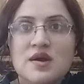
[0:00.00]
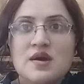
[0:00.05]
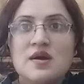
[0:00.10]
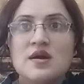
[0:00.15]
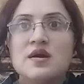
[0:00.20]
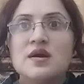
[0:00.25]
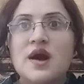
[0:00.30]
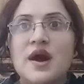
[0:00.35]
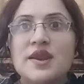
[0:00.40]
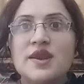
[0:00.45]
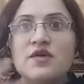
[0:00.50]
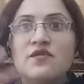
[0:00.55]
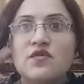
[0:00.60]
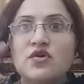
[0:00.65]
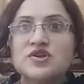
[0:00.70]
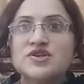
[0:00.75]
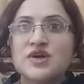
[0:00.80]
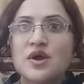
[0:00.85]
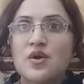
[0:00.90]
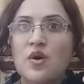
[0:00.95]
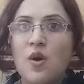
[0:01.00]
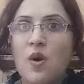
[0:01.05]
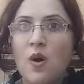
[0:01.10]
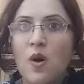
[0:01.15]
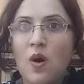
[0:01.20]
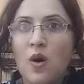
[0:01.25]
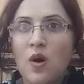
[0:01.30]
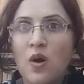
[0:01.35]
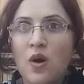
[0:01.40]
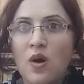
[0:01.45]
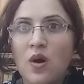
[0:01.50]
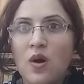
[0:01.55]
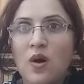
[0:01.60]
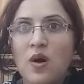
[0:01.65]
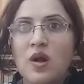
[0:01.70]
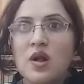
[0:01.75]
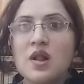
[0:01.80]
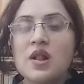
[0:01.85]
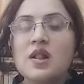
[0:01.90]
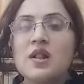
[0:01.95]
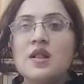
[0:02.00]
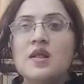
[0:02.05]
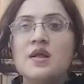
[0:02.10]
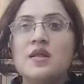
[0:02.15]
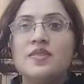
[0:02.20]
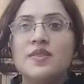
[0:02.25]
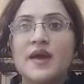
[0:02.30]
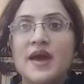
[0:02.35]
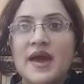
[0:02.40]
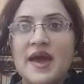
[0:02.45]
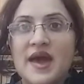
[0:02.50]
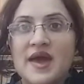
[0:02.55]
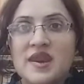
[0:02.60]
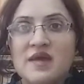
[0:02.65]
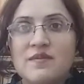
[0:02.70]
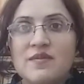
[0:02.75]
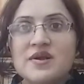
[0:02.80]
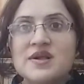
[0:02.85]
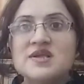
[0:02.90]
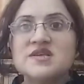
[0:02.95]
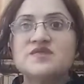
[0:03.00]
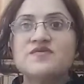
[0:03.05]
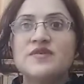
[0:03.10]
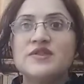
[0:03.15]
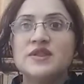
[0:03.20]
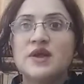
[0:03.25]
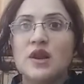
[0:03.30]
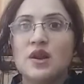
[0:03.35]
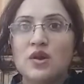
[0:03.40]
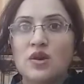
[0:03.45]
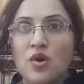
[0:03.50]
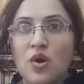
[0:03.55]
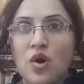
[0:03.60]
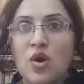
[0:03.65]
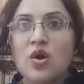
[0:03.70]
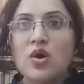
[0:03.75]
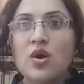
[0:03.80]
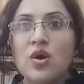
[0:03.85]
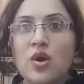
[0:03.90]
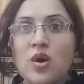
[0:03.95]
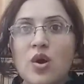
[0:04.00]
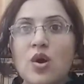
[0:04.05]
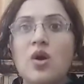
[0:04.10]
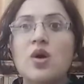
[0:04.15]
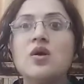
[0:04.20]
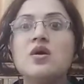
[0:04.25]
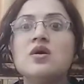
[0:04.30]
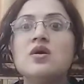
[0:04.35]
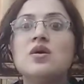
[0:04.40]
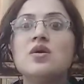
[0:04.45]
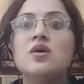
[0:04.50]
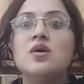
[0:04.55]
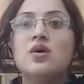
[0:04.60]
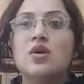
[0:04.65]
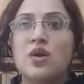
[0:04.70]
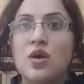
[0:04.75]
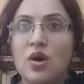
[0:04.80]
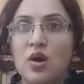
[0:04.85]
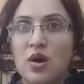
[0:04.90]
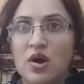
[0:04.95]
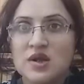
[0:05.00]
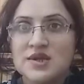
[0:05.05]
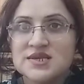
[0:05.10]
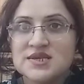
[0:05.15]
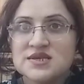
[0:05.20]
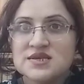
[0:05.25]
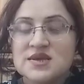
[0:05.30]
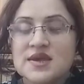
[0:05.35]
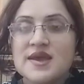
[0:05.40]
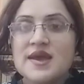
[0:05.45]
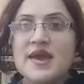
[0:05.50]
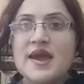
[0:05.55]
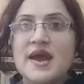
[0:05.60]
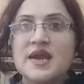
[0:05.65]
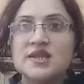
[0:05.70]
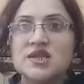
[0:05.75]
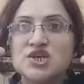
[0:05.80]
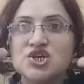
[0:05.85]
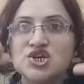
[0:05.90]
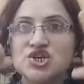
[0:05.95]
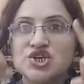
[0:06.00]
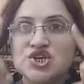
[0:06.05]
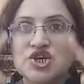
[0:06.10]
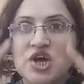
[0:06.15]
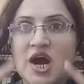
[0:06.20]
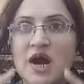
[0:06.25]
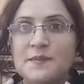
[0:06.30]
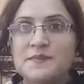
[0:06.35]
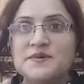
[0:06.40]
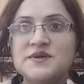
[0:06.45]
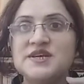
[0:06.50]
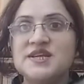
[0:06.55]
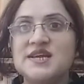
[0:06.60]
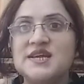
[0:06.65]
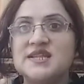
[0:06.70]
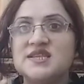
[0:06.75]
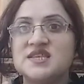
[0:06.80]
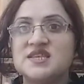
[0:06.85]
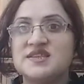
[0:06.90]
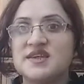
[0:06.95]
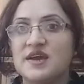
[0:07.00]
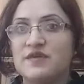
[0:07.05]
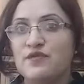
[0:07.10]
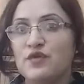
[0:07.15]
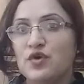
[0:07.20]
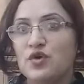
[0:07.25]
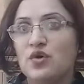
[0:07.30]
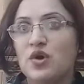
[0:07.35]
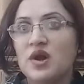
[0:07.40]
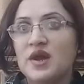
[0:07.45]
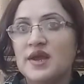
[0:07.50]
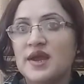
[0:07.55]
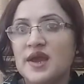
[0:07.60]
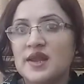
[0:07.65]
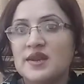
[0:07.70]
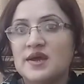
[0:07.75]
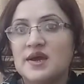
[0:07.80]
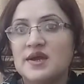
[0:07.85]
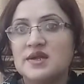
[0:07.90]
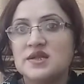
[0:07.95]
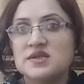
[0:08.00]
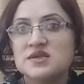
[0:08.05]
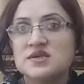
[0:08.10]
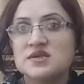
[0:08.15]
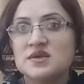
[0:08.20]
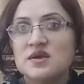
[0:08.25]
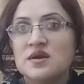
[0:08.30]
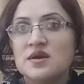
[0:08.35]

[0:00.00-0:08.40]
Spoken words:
Carnivores are all the animals with the long claws and the sharp teeth that we call canines.